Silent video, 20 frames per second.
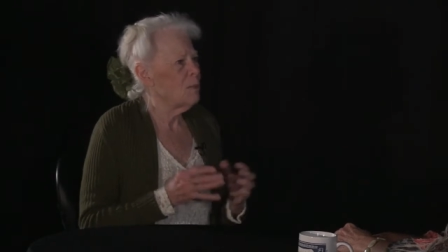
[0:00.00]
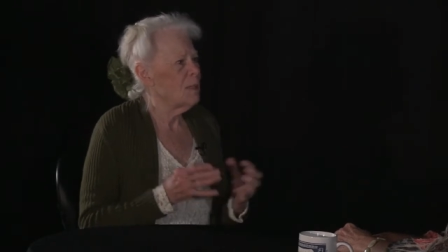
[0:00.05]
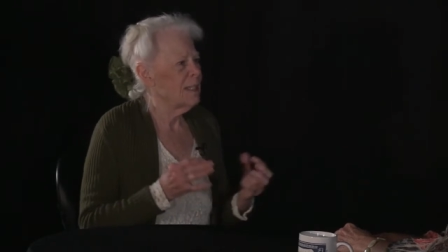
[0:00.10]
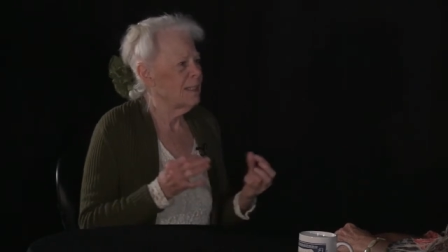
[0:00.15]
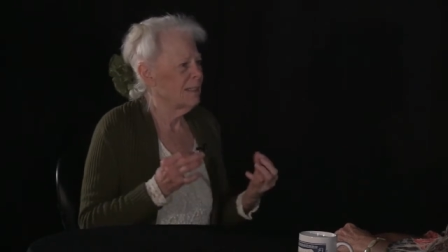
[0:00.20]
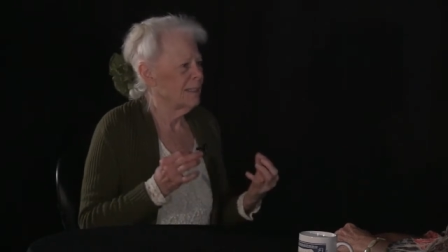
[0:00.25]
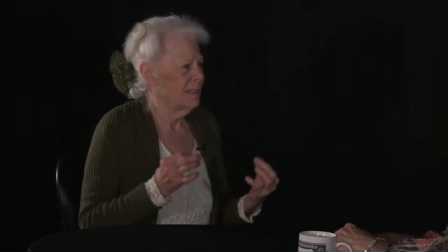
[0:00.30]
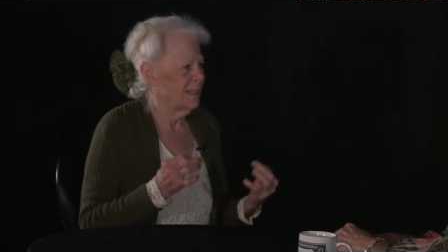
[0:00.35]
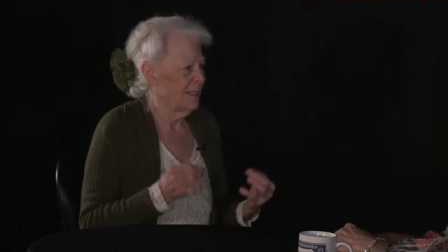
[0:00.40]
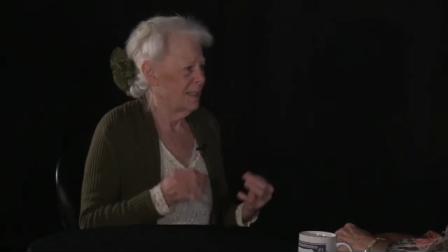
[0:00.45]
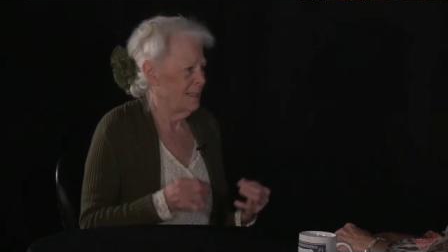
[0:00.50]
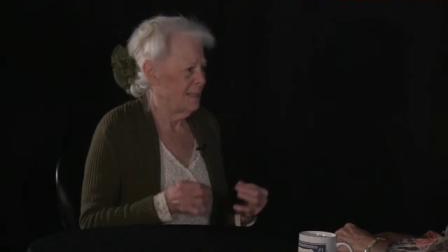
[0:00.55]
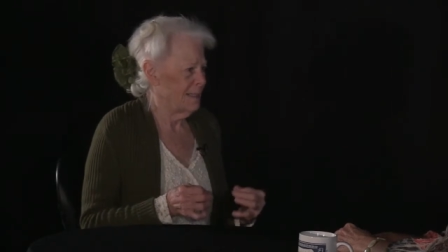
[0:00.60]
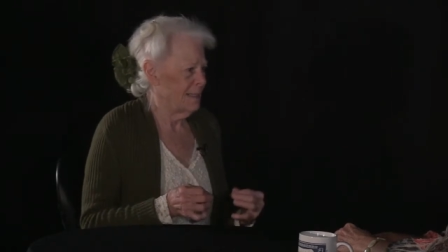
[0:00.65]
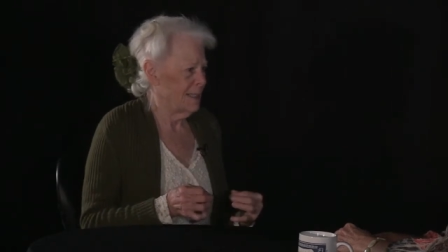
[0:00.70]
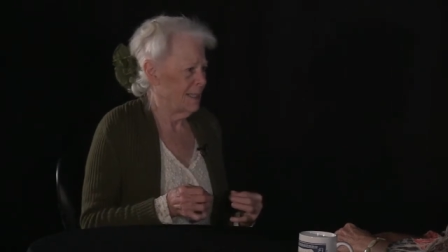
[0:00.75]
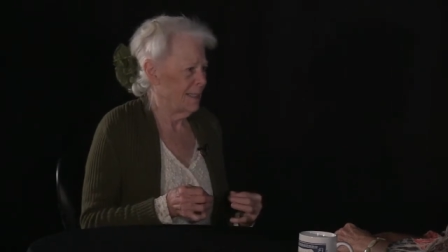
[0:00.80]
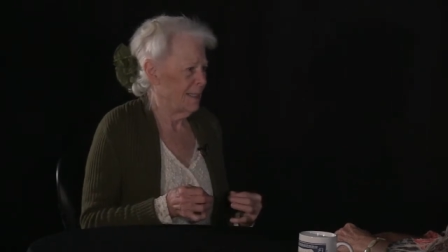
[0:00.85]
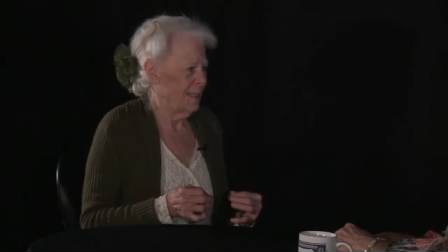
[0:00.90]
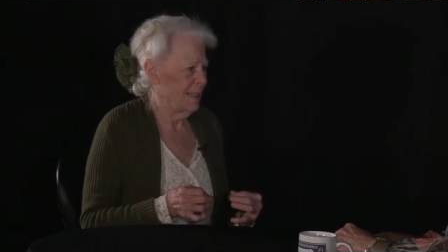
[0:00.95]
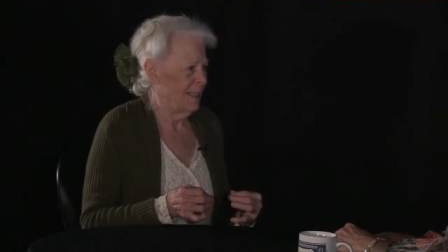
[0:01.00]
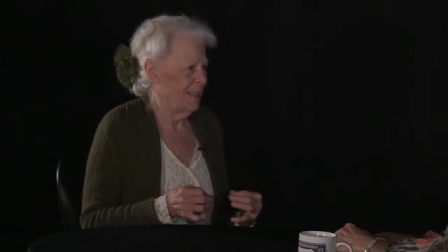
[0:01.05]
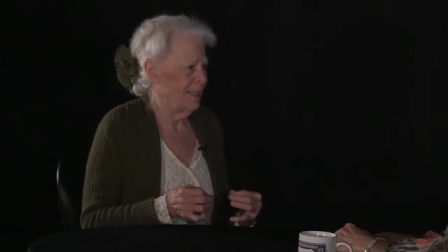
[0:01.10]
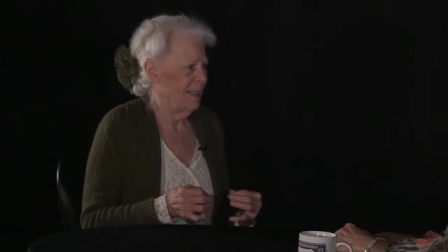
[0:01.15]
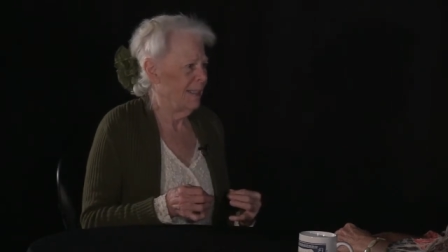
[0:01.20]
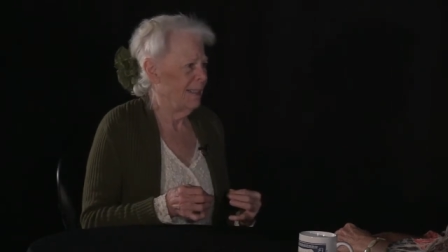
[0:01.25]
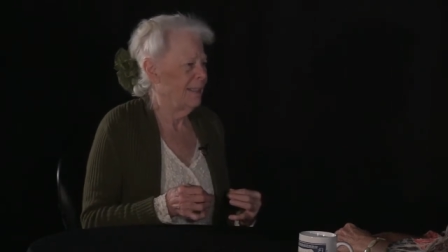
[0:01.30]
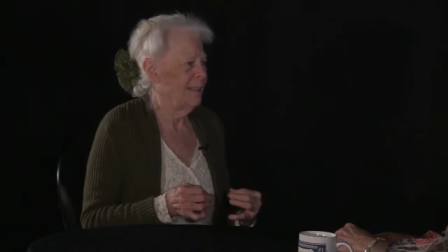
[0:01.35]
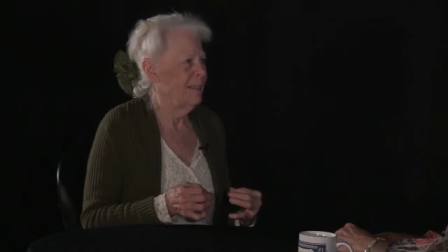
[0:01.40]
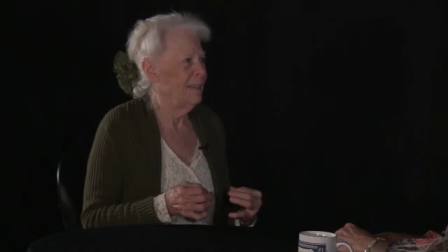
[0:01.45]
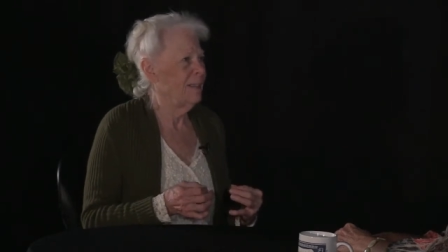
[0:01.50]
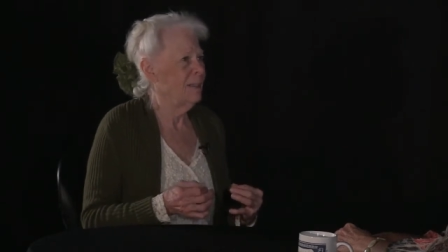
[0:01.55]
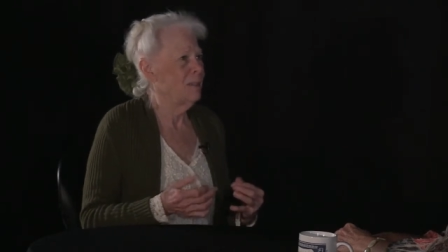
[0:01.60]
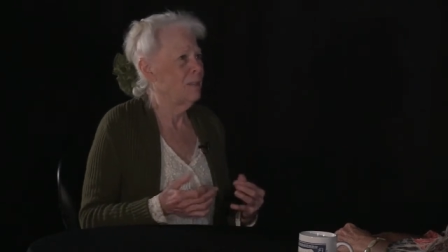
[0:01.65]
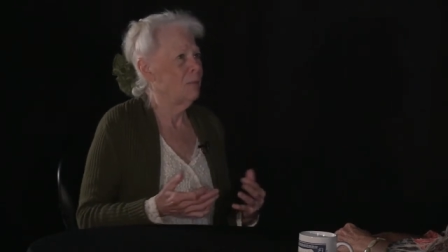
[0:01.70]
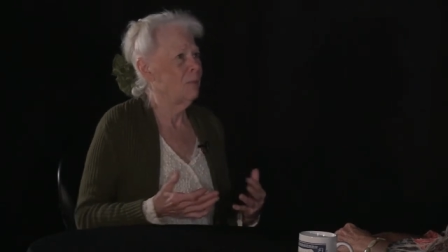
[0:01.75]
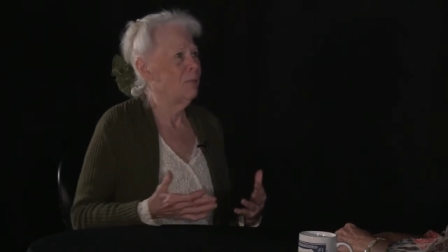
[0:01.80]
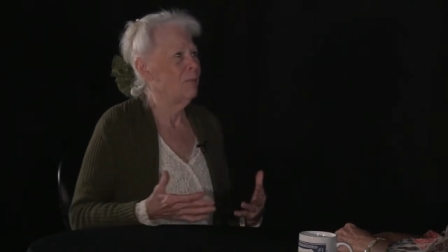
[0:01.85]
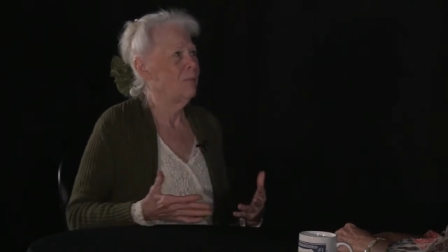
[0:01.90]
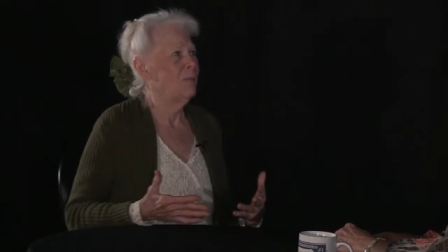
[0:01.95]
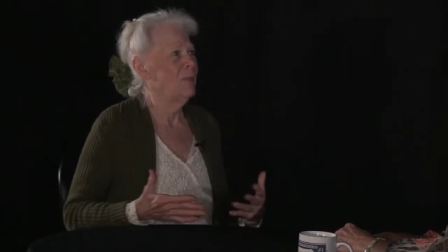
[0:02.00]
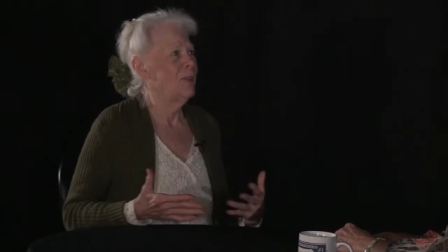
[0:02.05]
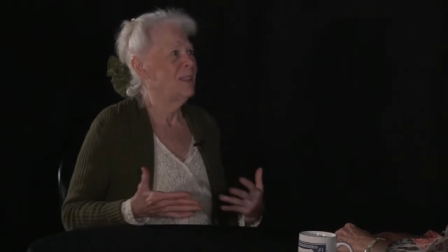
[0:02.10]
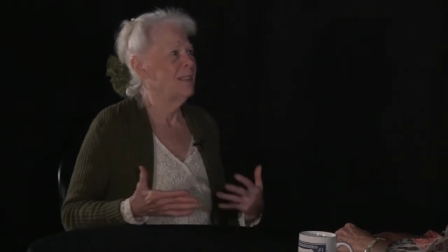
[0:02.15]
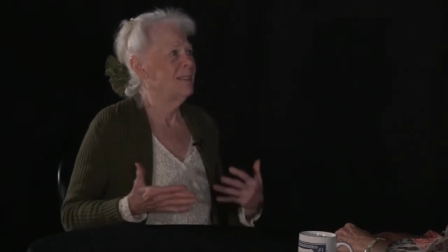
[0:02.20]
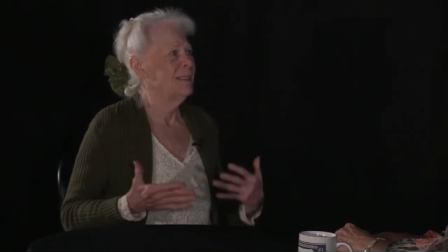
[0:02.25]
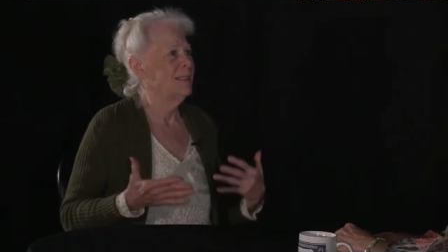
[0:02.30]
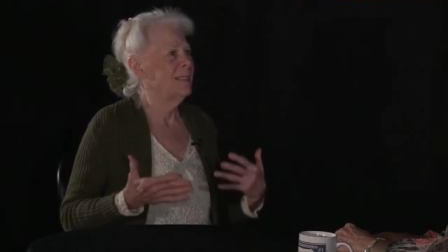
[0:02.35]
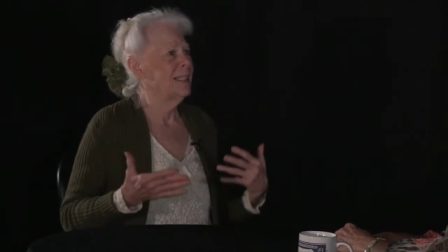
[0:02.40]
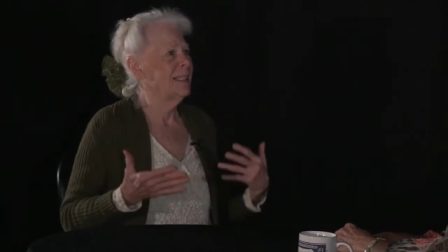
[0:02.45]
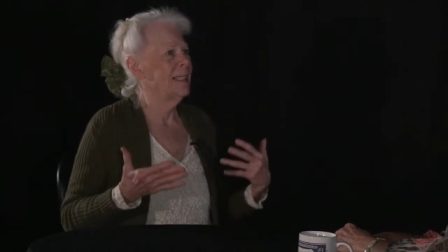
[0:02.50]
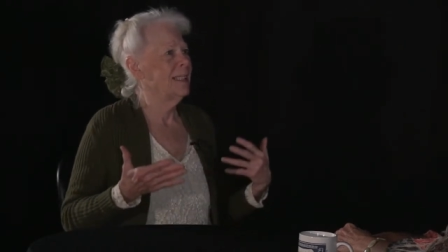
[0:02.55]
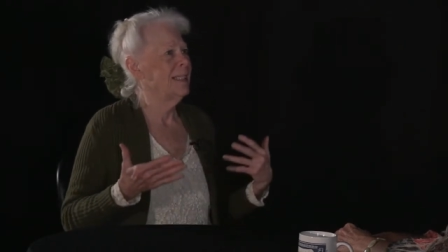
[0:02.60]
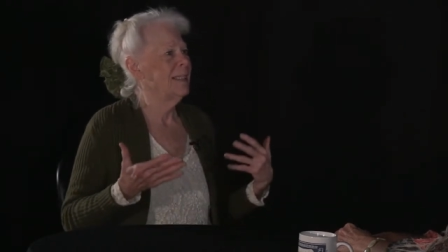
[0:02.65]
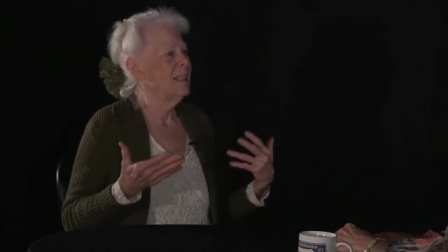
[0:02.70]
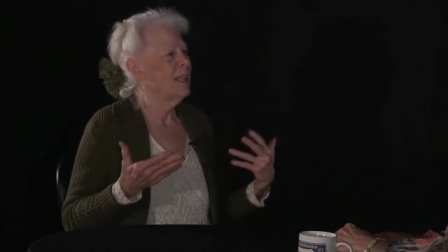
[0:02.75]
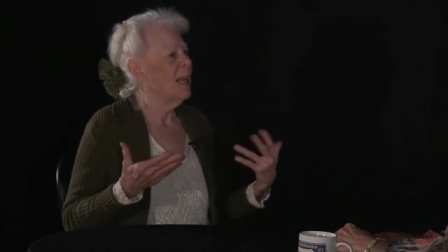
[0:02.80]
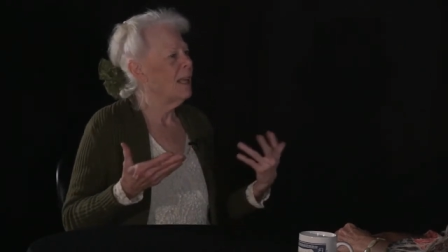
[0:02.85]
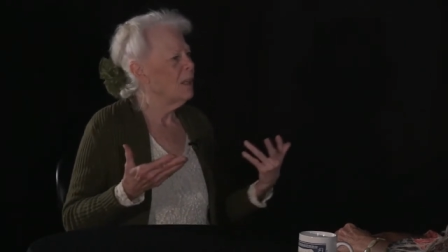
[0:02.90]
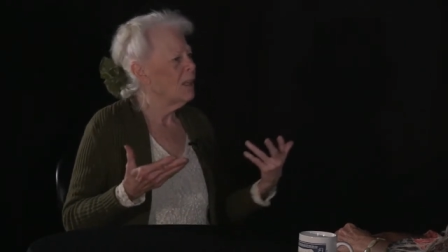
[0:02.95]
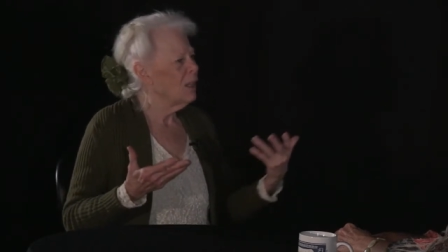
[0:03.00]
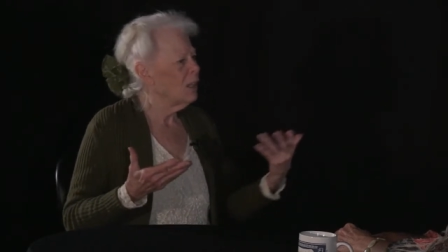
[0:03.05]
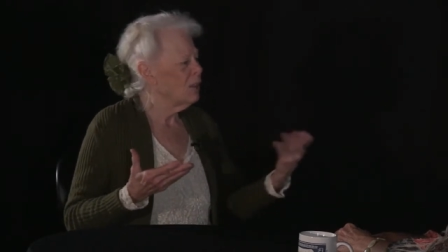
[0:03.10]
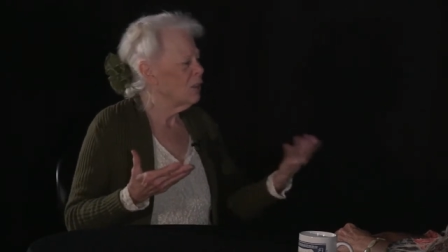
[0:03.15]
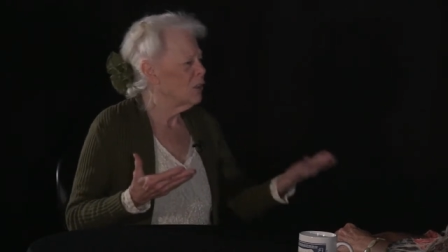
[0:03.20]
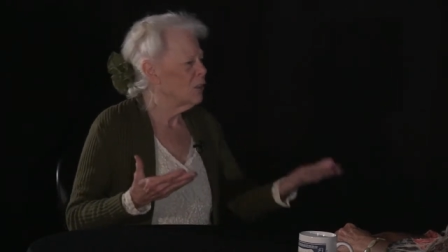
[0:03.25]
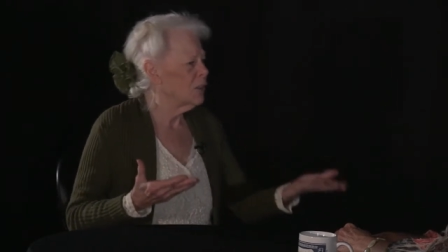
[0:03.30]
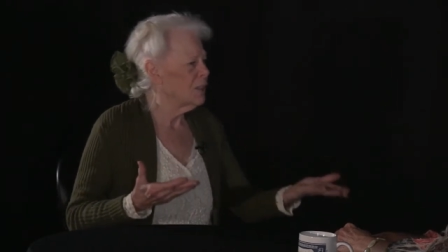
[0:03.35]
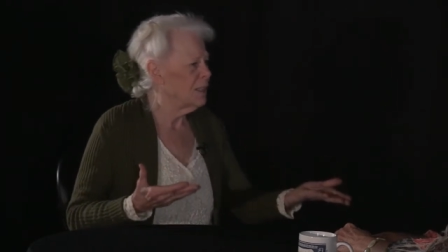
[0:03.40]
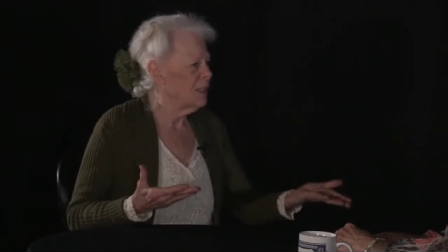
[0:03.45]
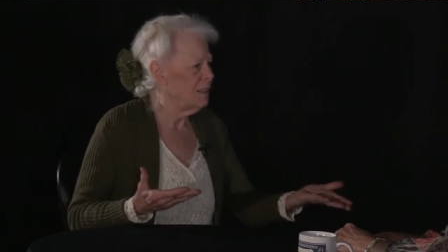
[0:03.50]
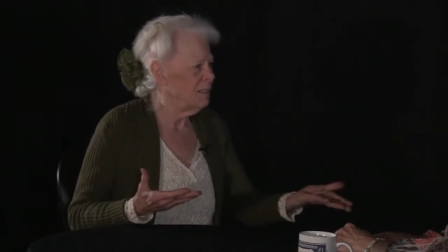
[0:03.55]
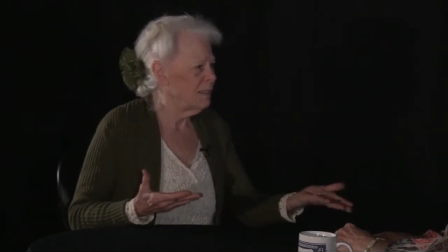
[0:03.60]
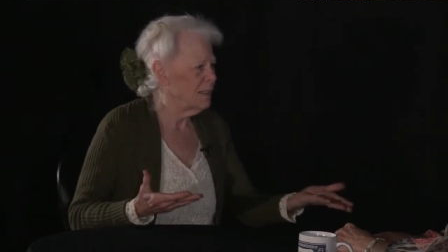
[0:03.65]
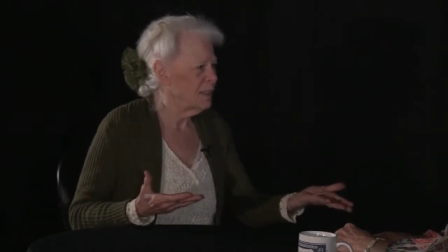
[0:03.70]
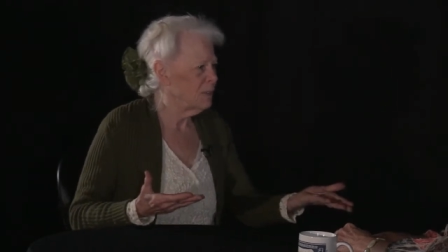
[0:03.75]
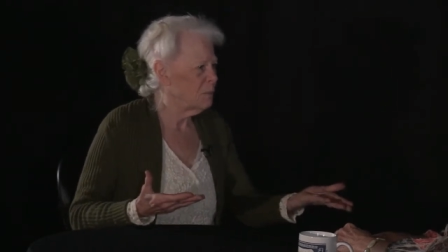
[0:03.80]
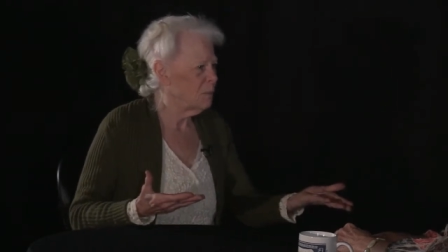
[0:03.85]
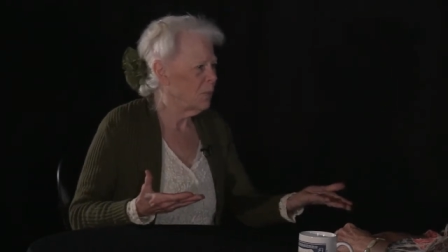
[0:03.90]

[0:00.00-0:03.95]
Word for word: realizing and the feeling good.